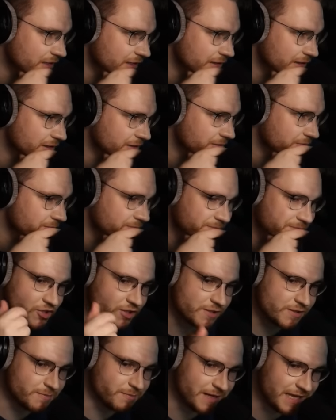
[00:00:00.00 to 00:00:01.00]
I don't know.
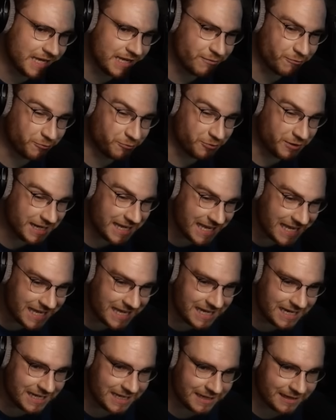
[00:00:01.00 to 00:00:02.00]
Just me?
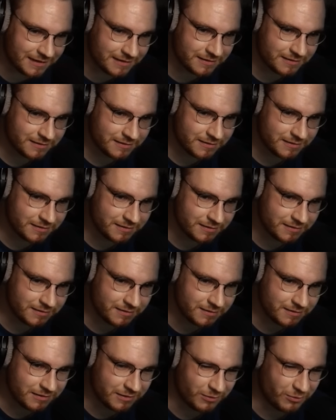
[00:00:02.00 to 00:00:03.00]
Really?
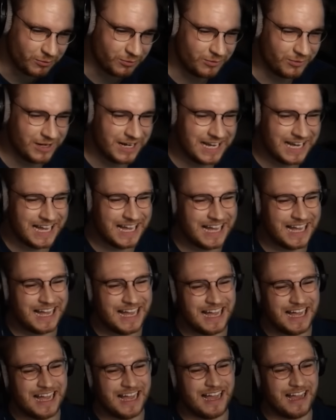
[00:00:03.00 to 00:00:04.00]

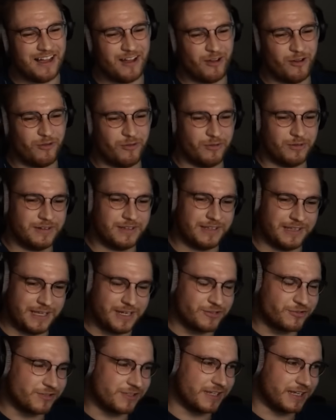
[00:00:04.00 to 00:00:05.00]
Wow.
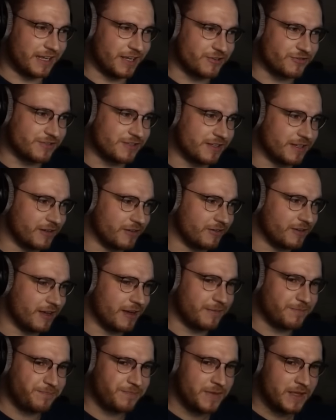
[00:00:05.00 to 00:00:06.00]
Interesting, interesting.
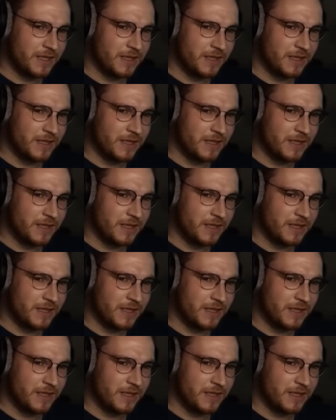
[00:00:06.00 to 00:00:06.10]
Okay.